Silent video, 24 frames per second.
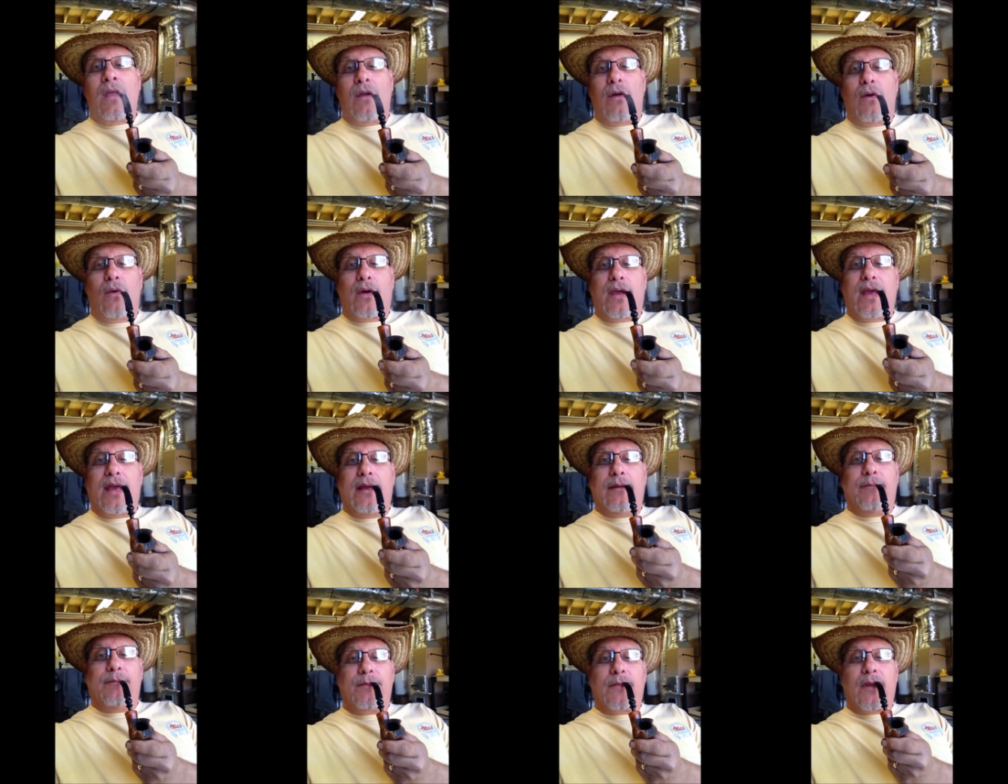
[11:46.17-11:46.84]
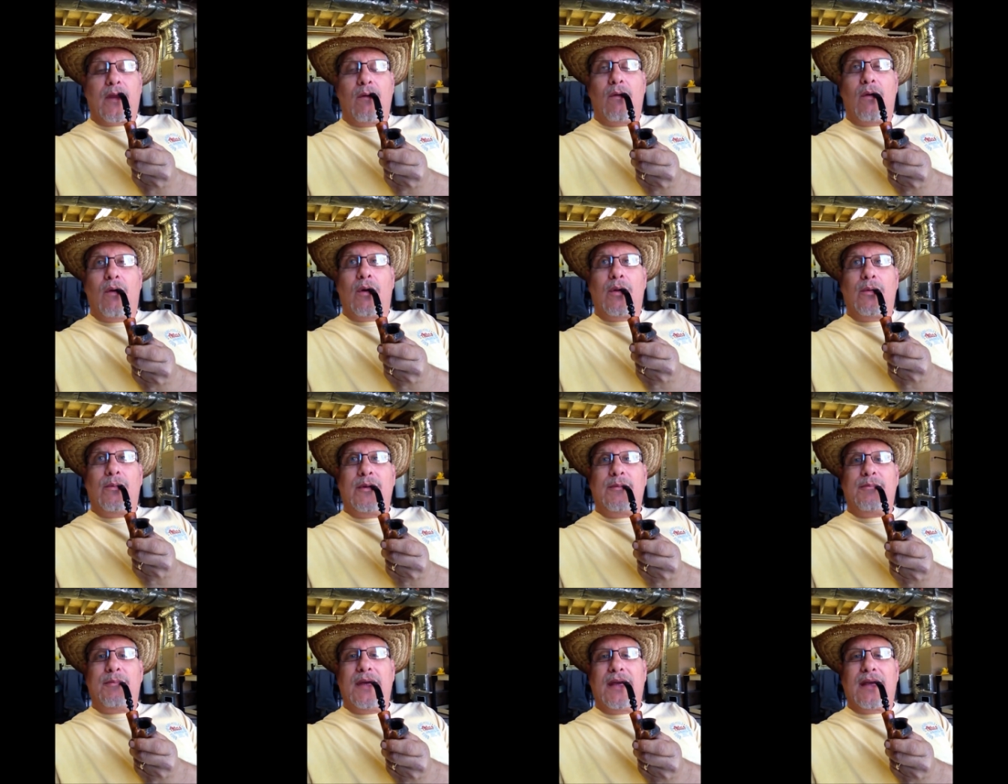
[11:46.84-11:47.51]
Okay, what did
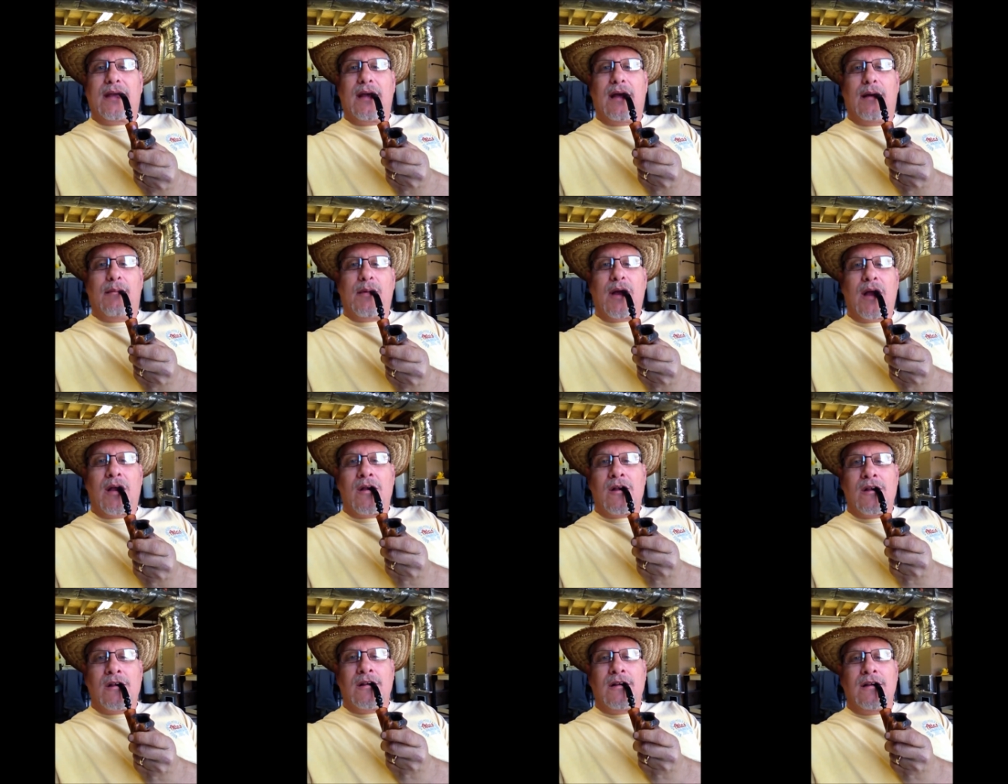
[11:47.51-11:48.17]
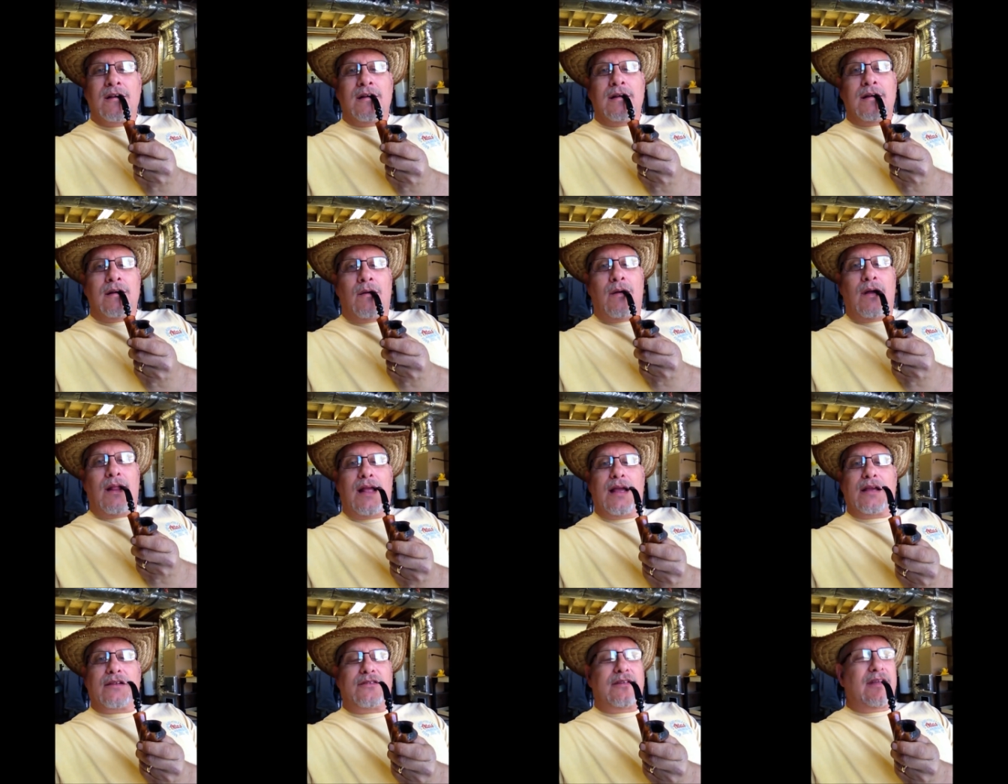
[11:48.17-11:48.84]
we pick up? Well,
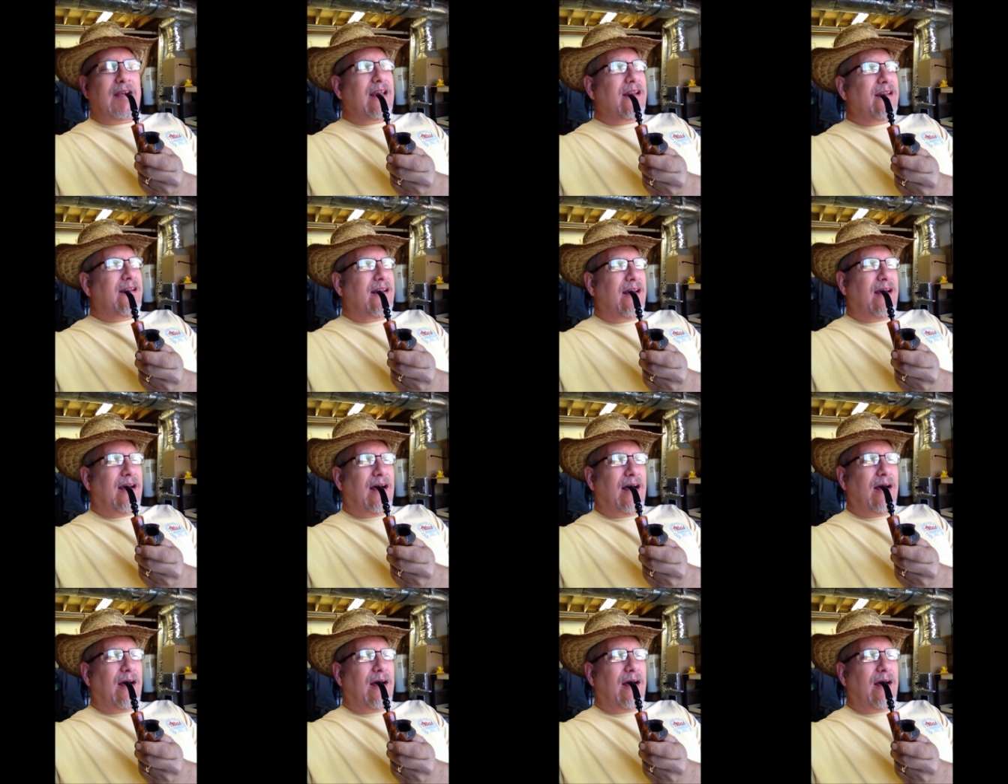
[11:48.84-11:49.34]
like I said,